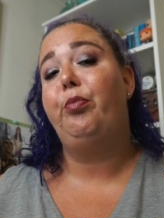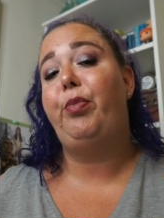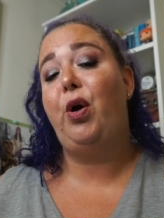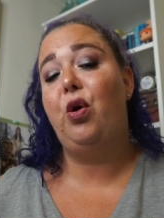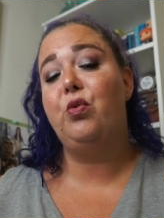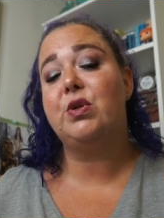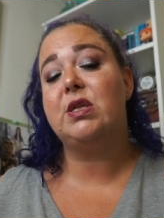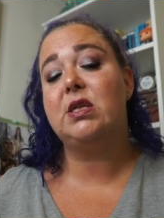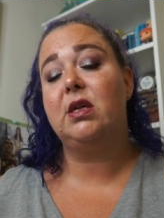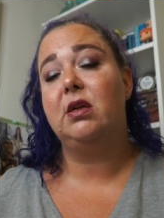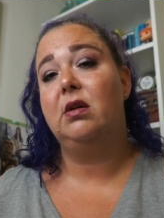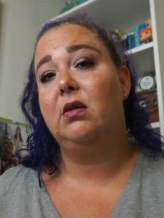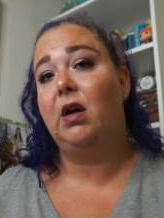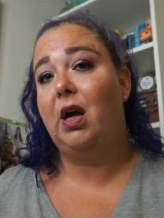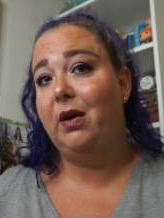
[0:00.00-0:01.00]

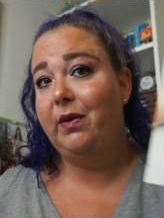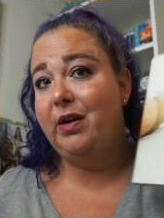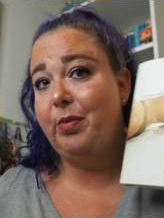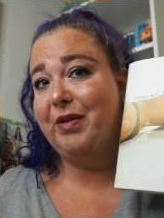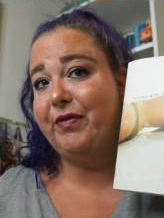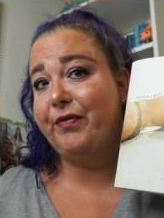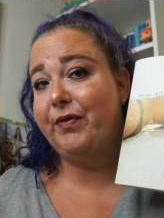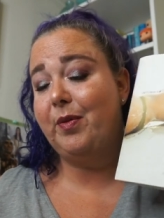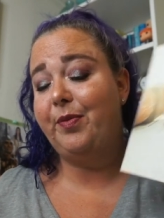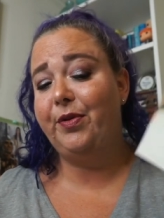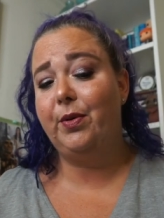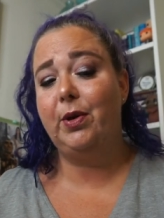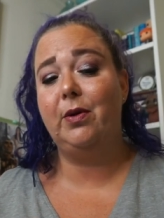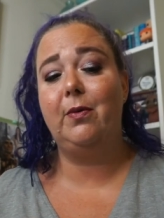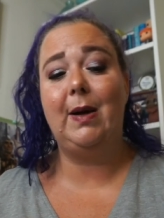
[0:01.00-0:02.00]
post a little bit of a flip
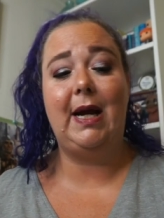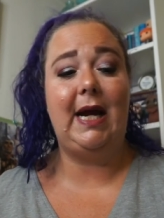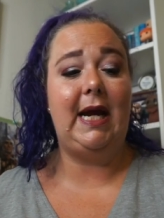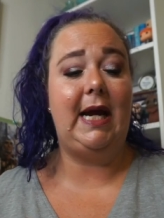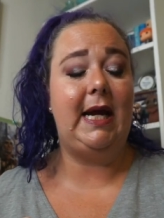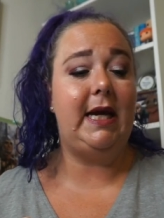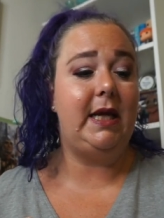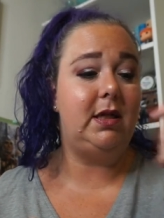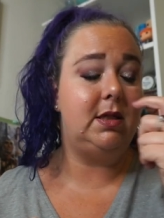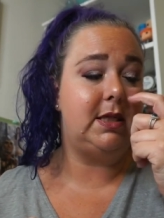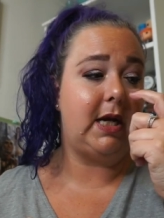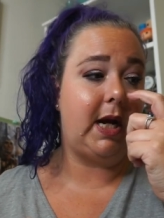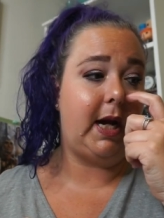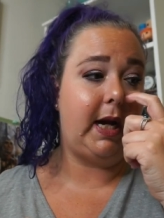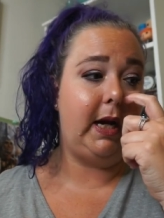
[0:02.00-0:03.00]
through, and
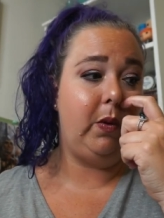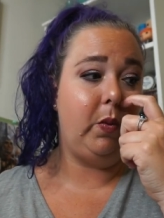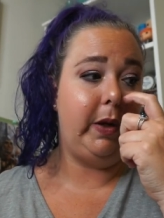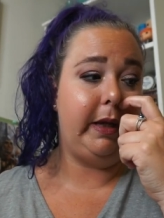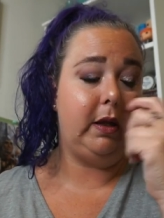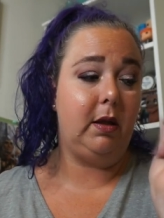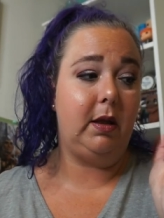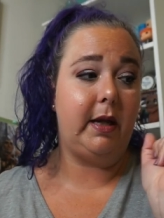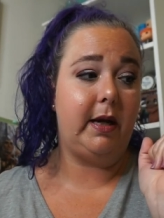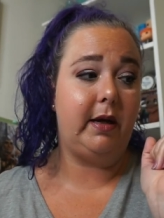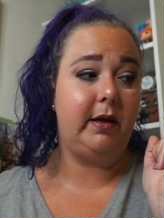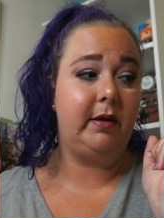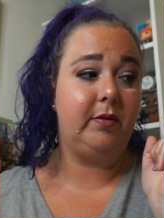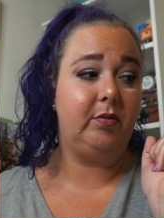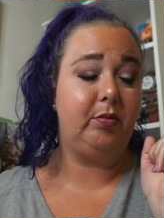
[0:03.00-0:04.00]
I
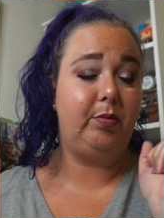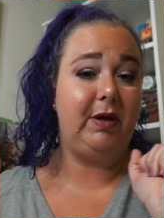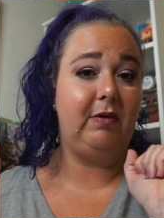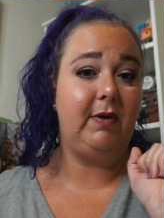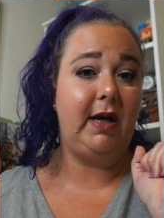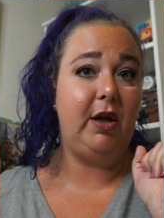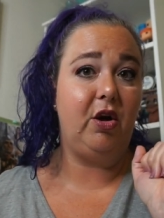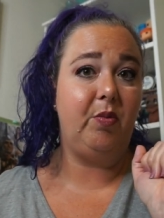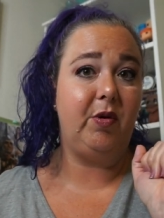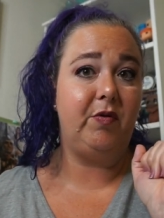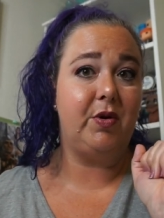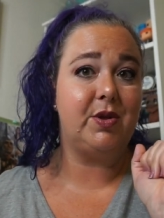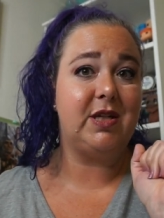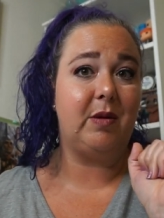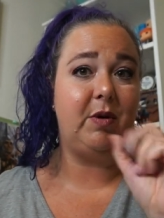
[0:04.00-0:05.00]
will be reading Open
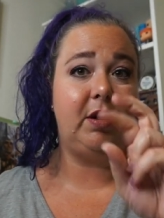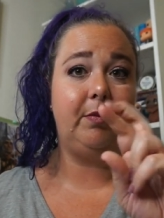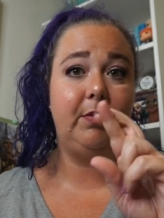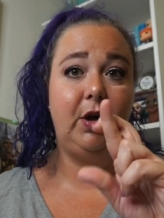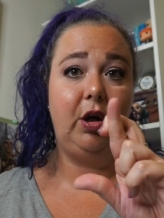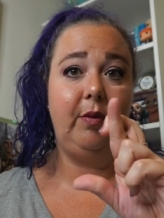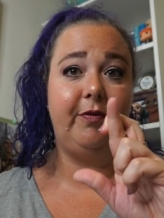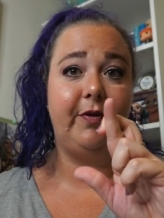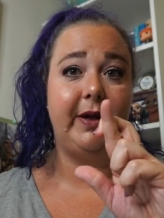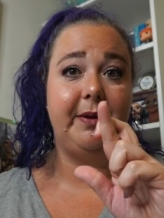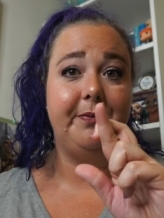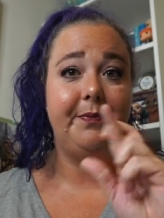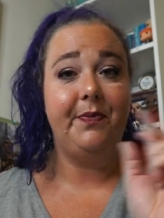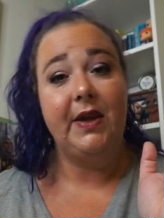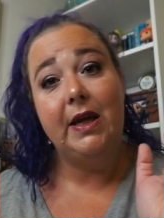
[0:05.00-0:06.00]
Road Summer, hopefully.
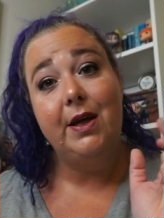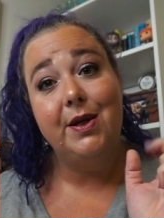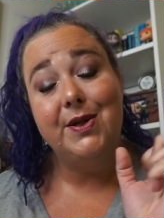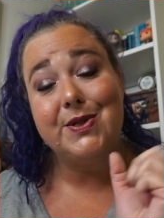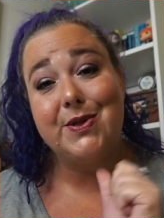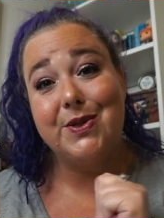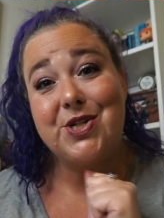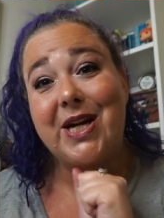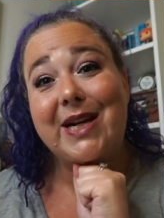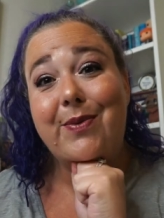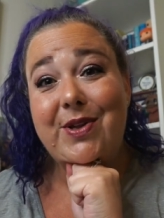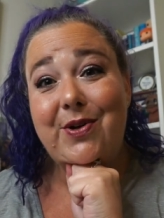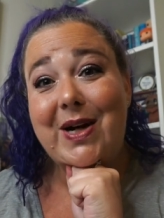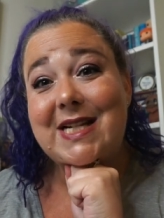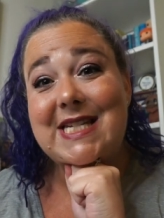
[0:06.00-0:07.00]
So I'll check in
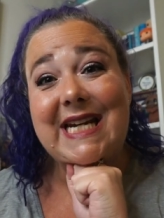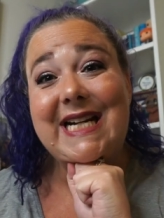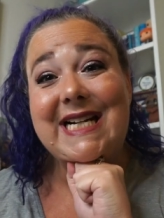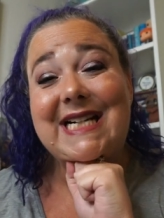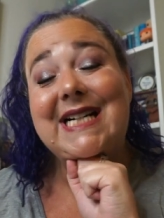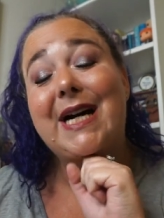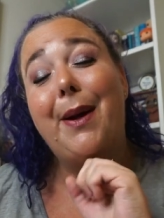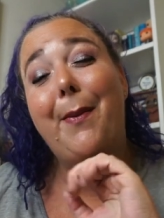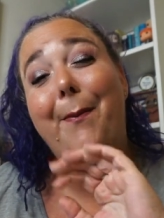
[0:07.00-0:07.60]
with you guys later.